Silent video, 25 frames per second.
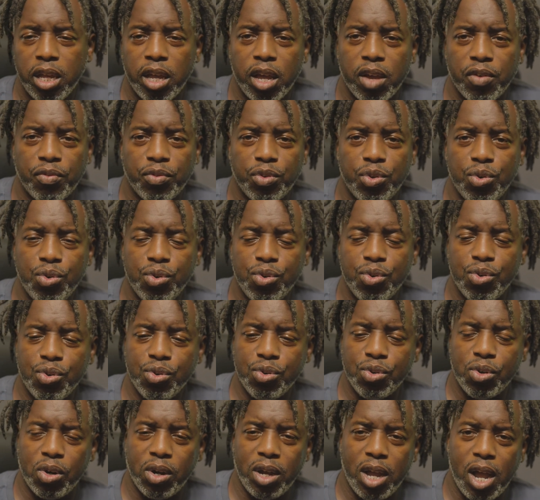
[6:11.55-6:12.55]
If
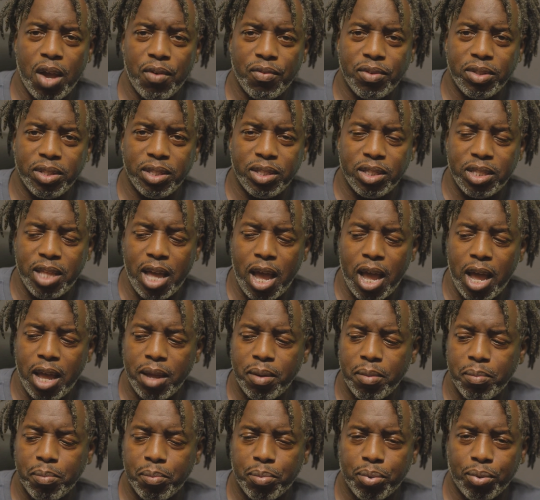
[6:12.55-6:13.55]
you are having
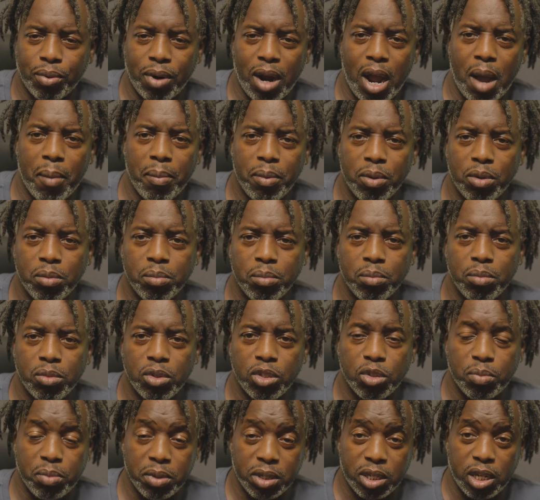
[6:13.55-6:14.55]
that problem,
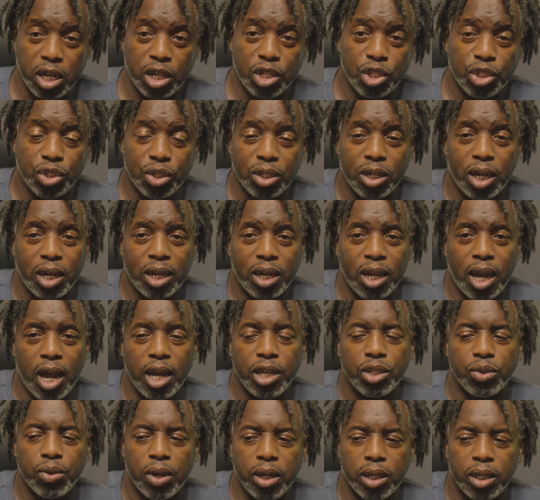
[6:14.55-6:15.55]
it's because you're not
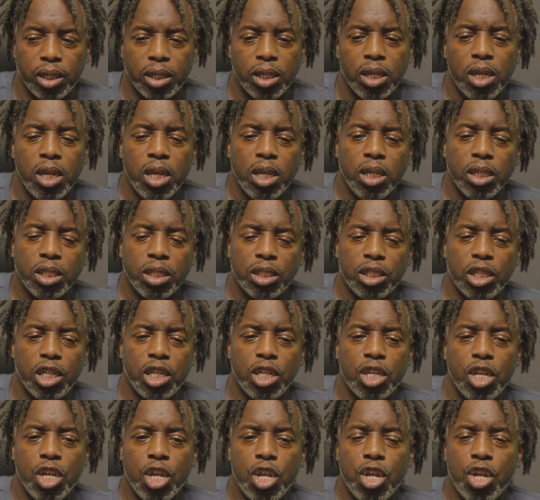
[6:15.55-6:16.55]
hydrated.
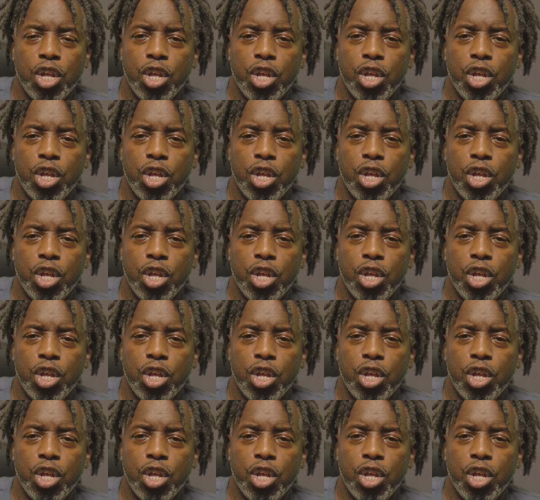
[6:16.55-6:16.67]
See,